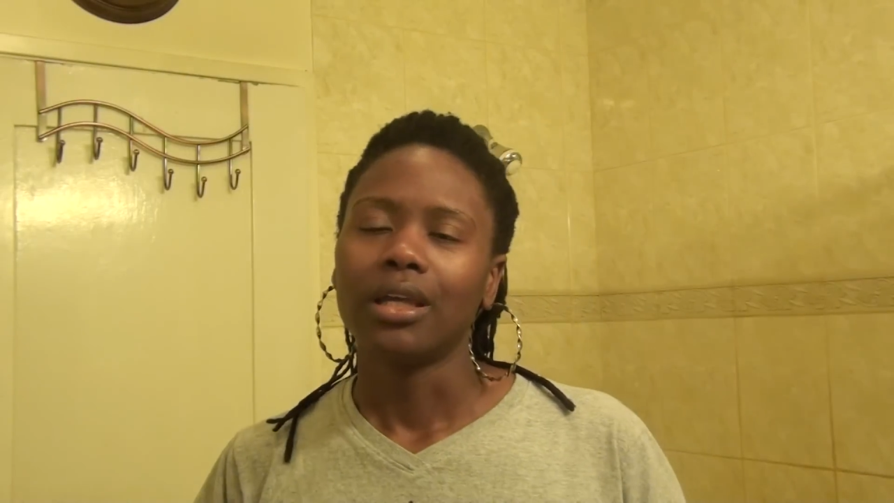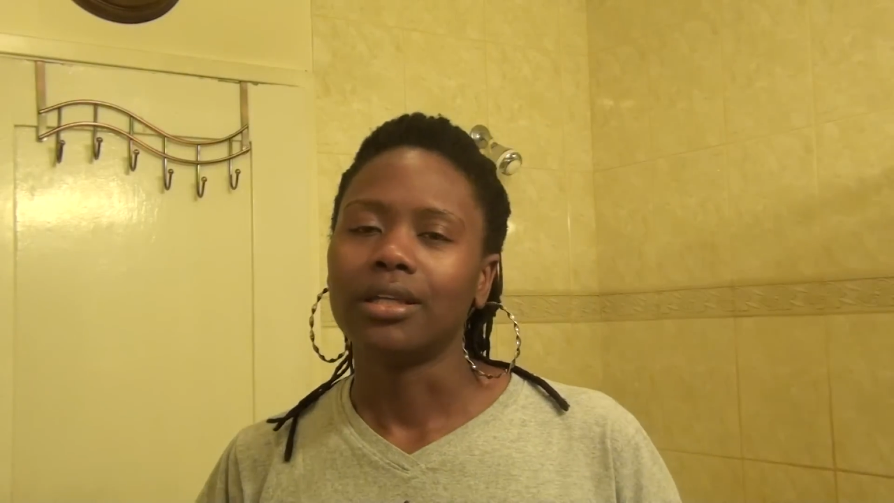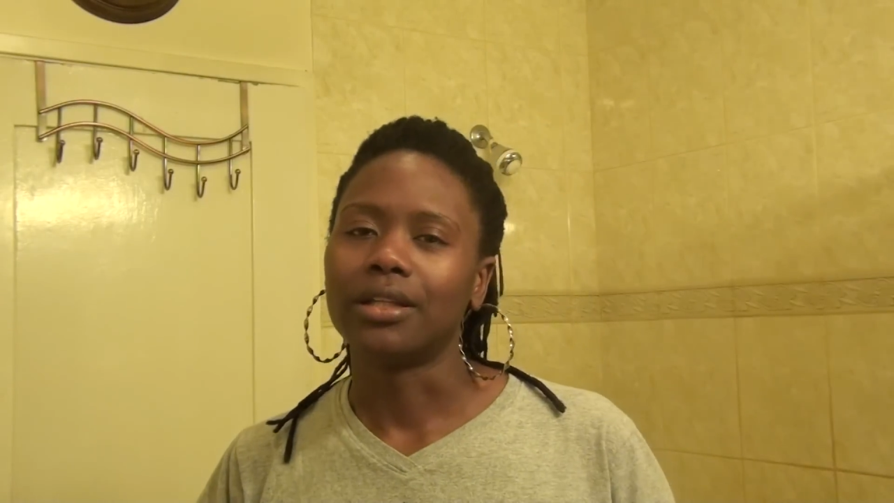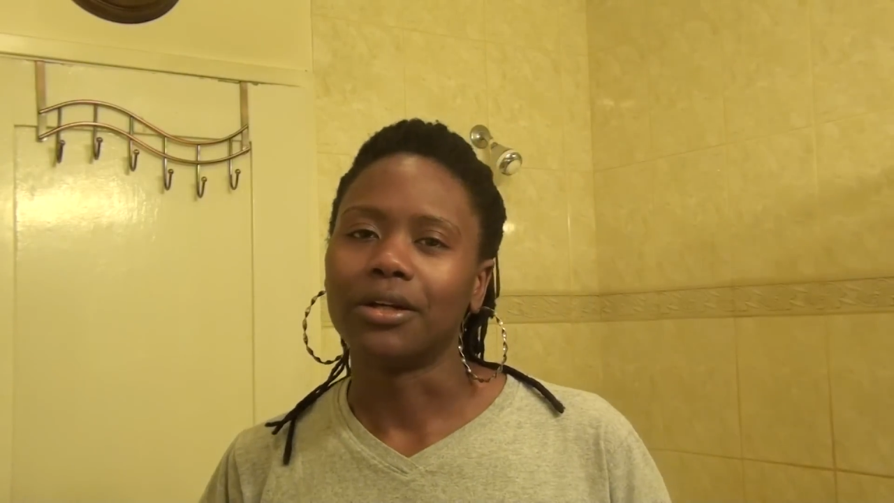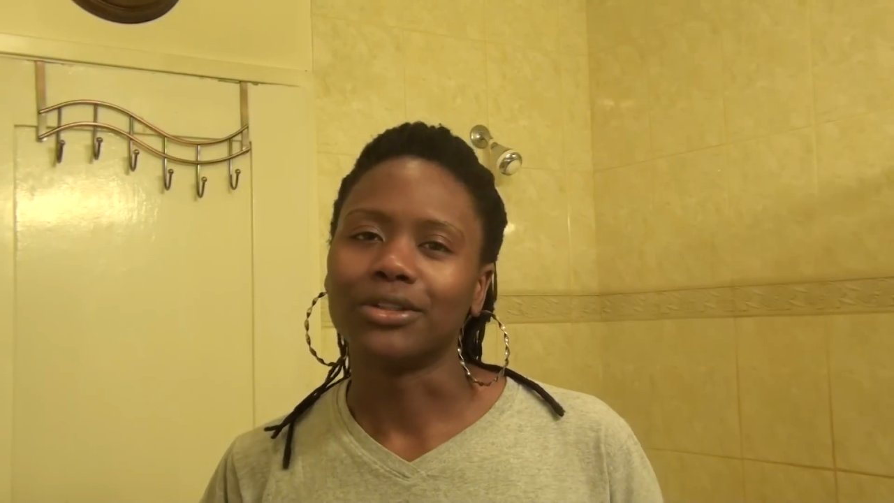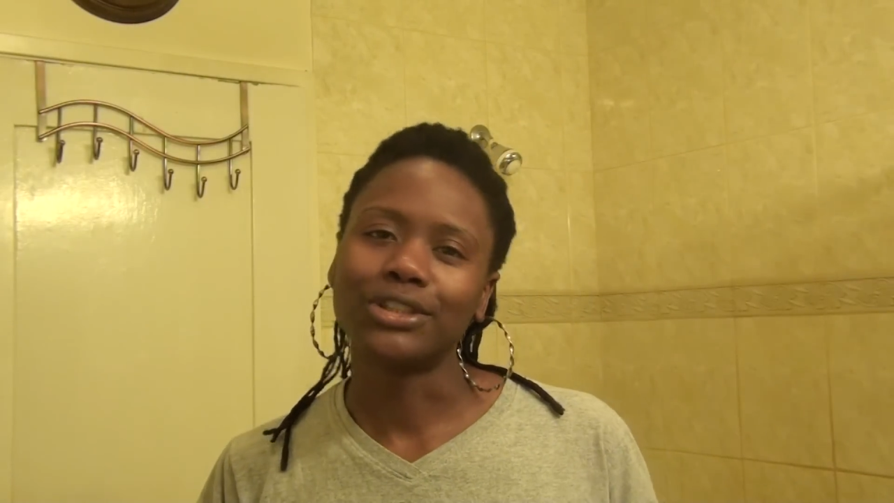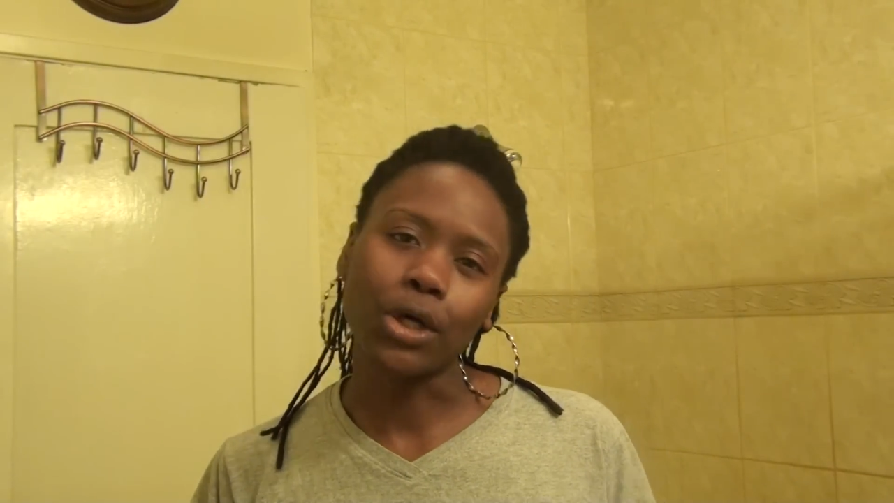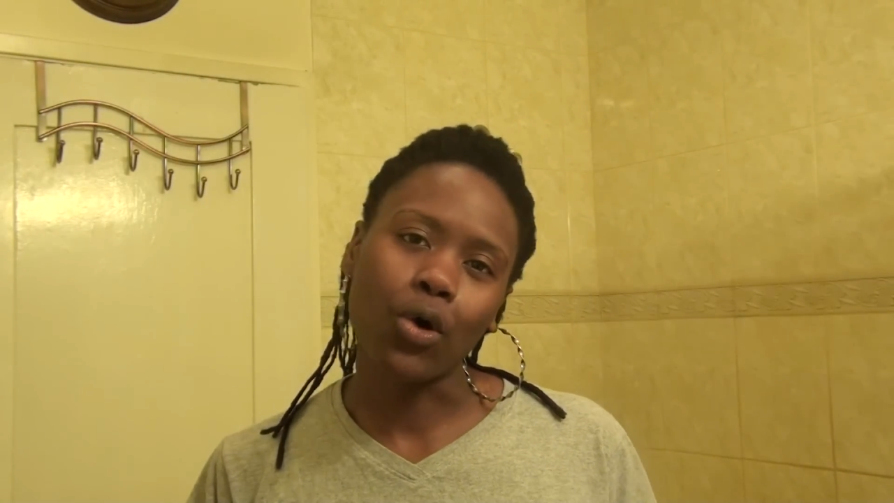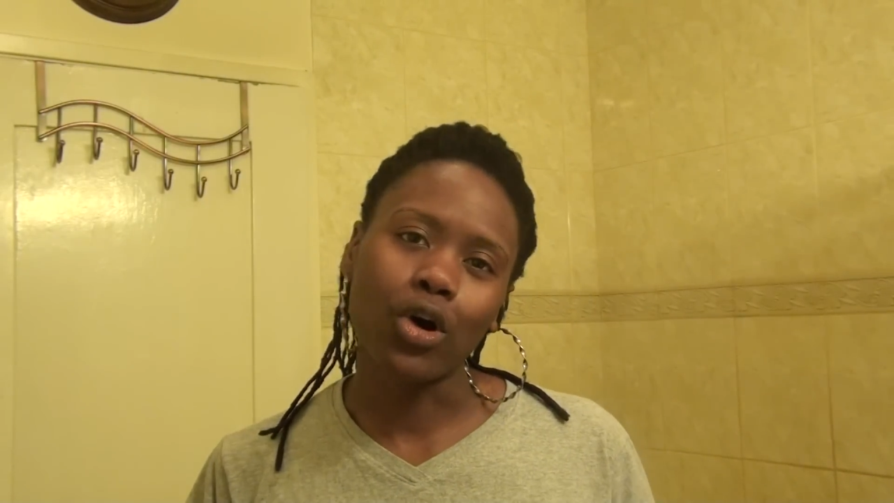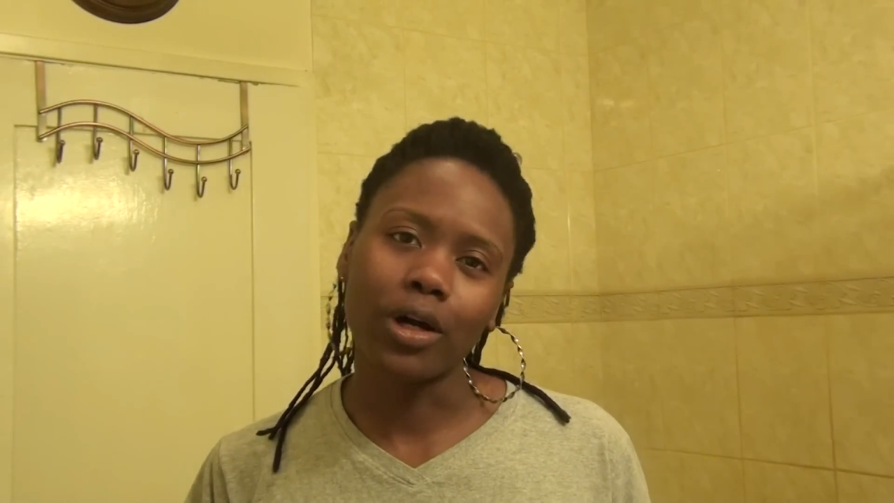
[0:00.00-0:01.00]
you know,
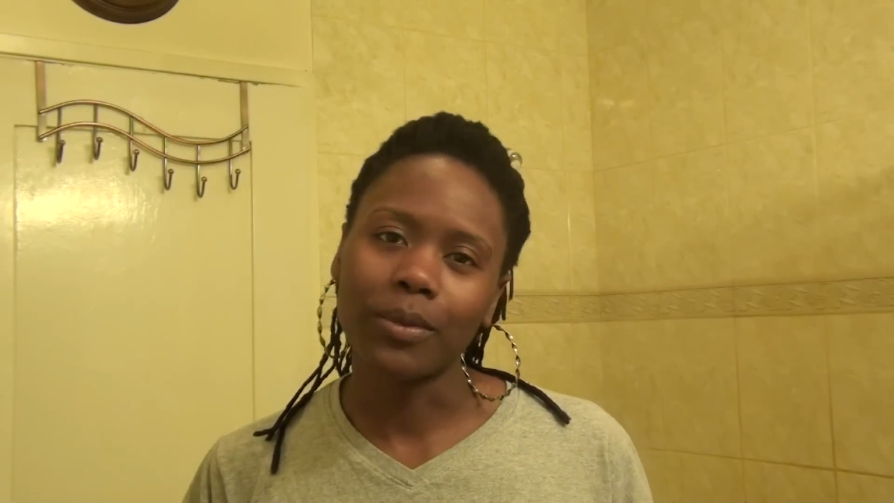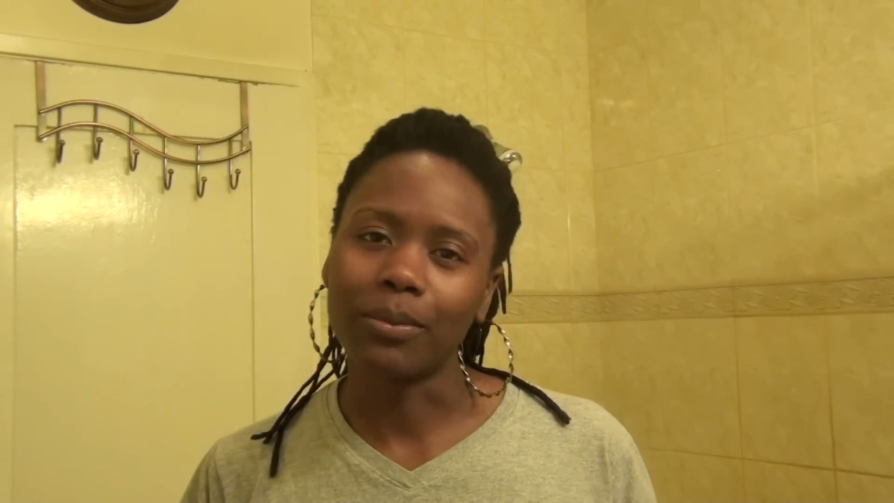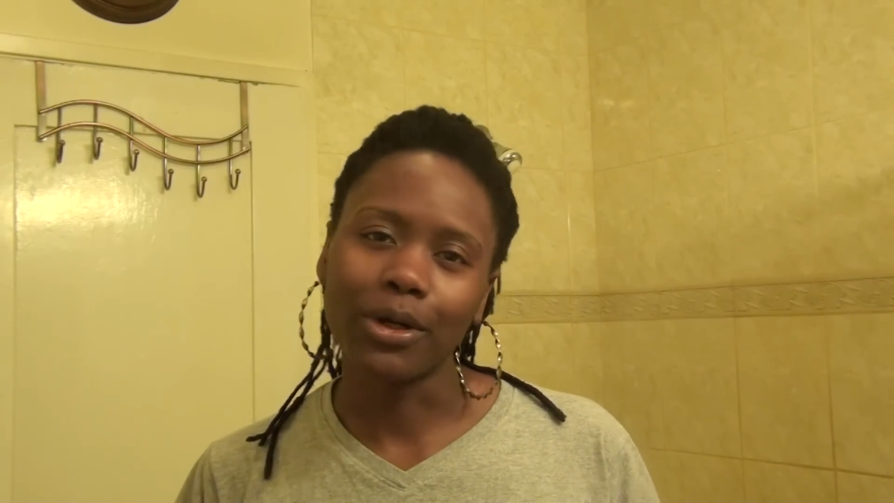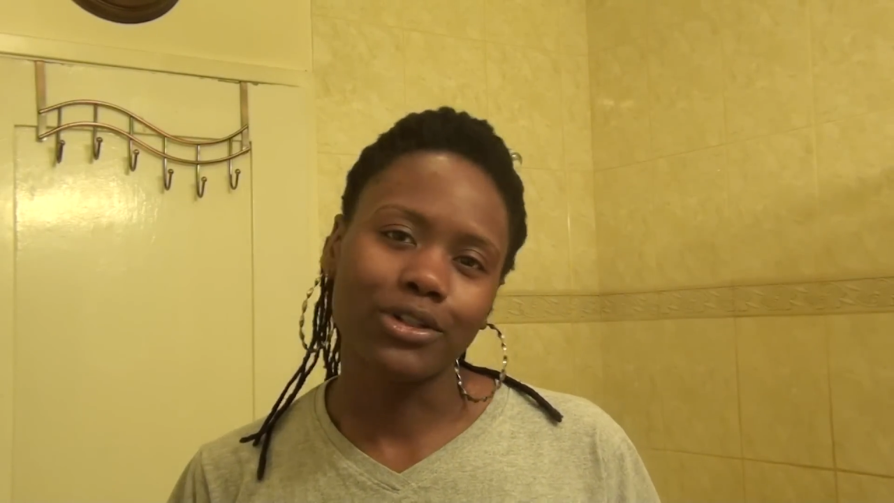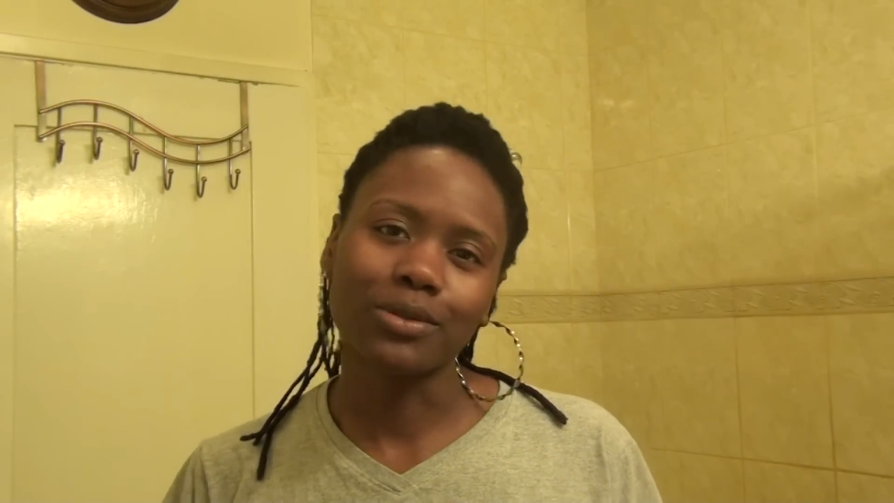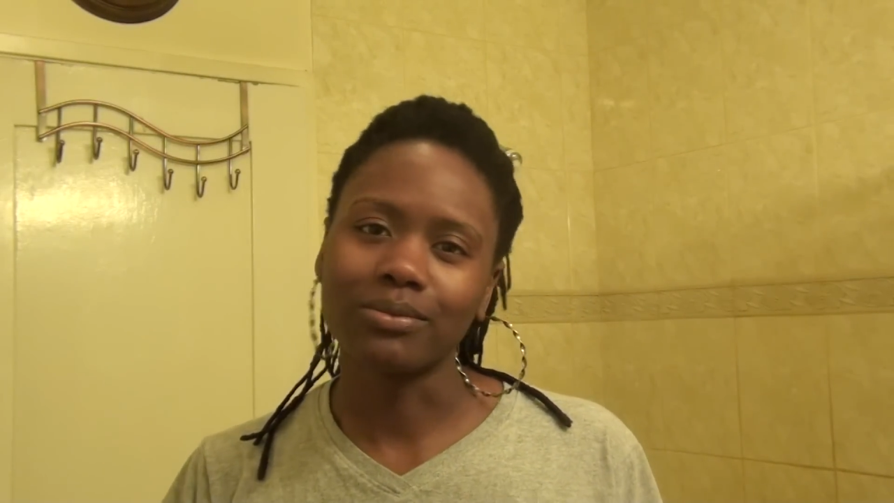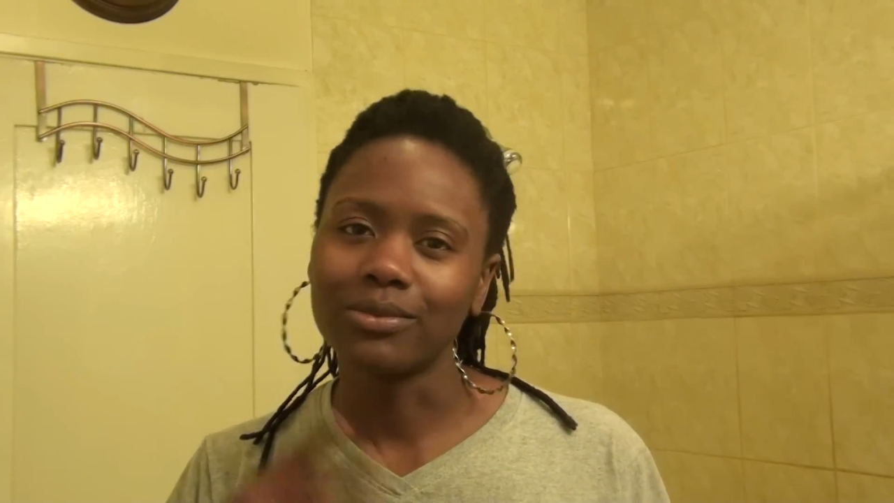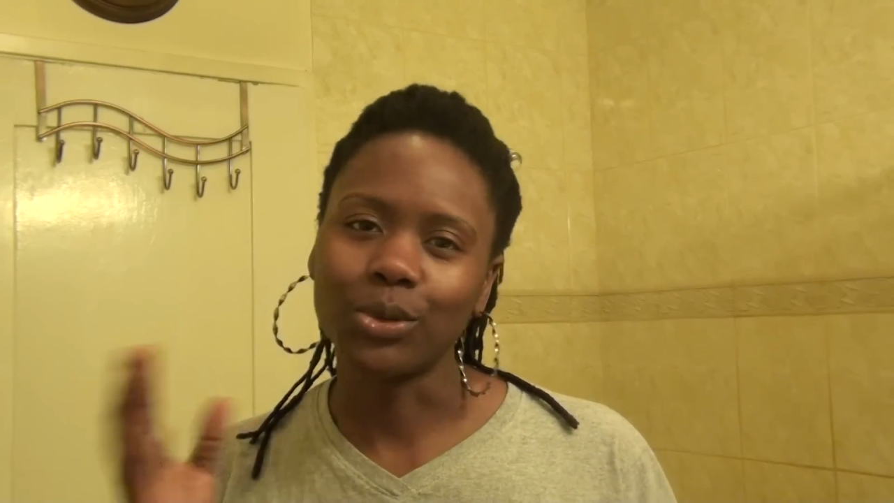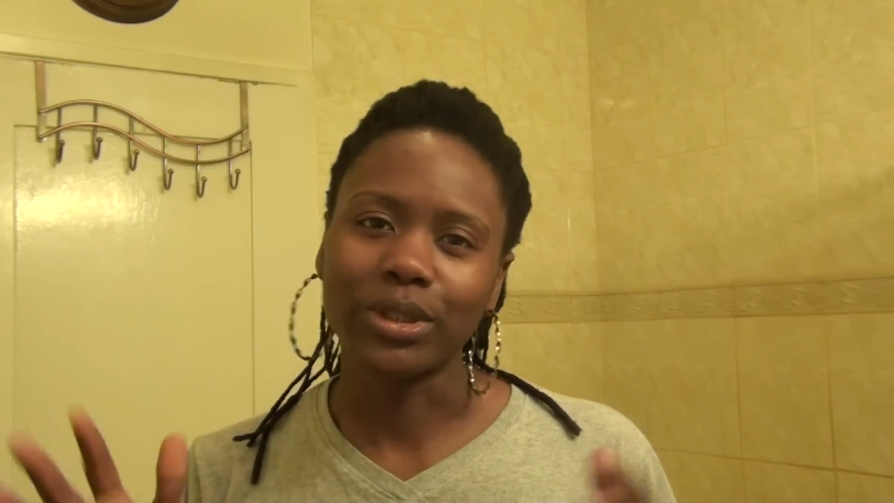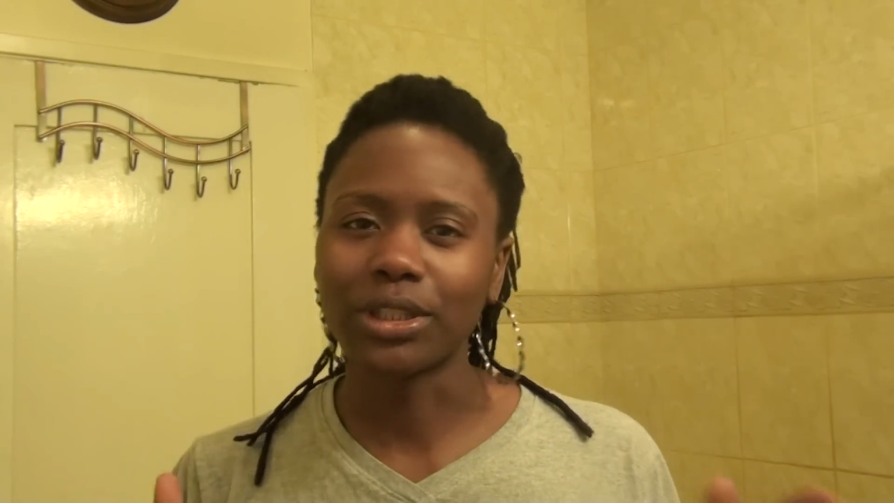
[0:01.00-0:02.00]
sew them, immerse them,
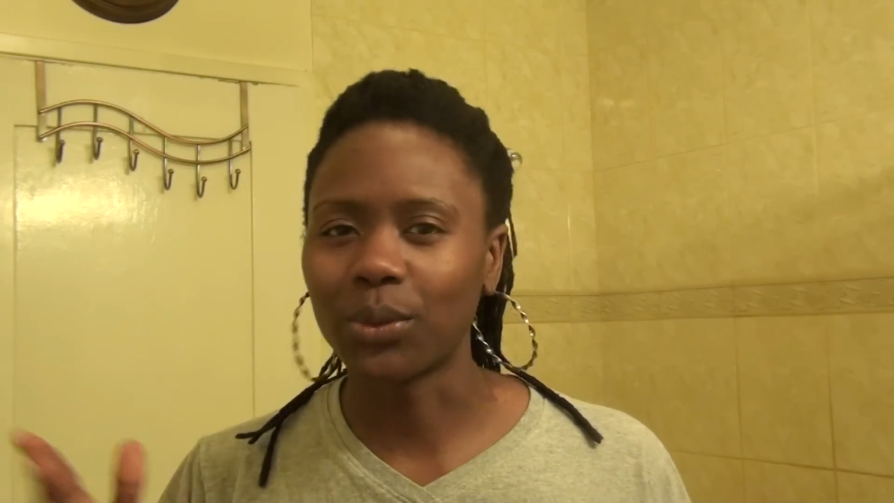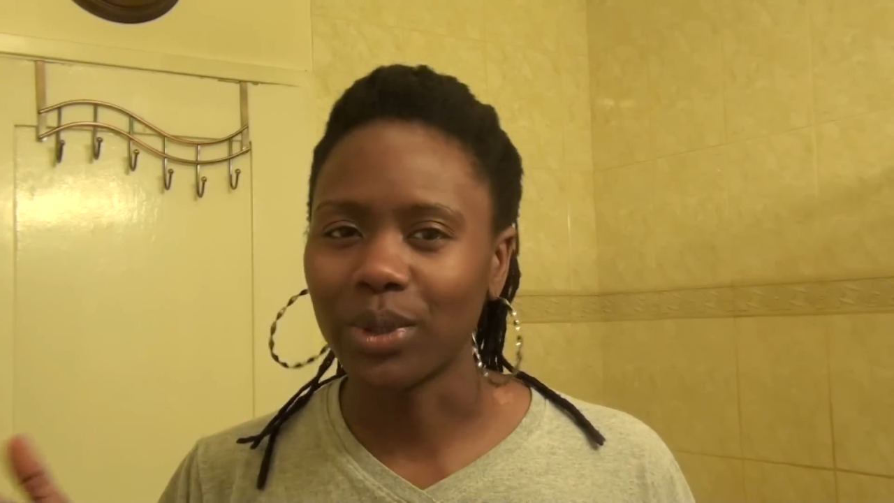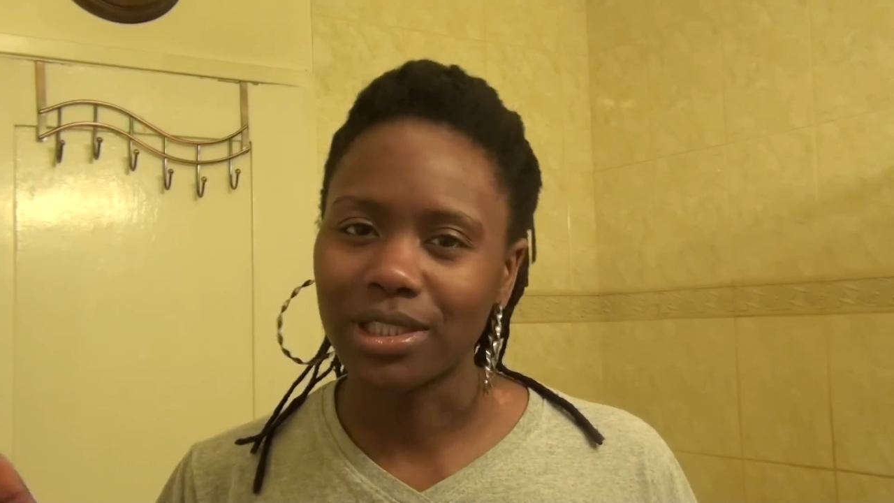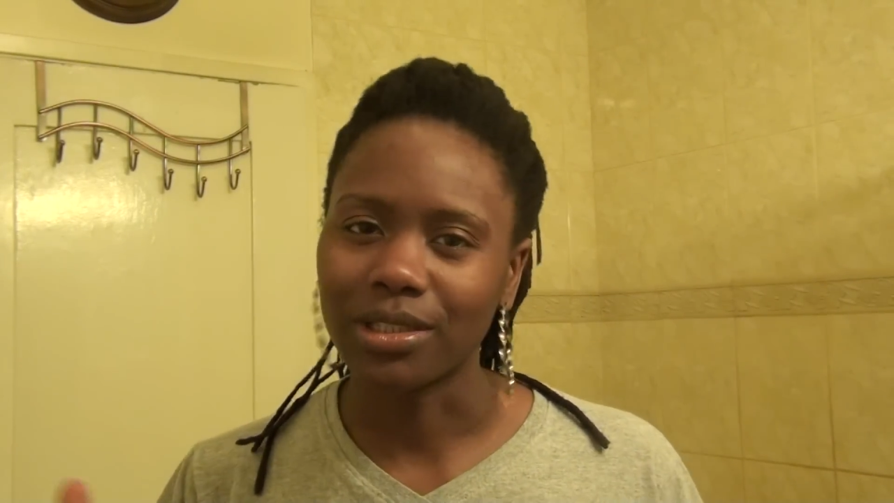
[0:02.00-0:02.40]
twist them with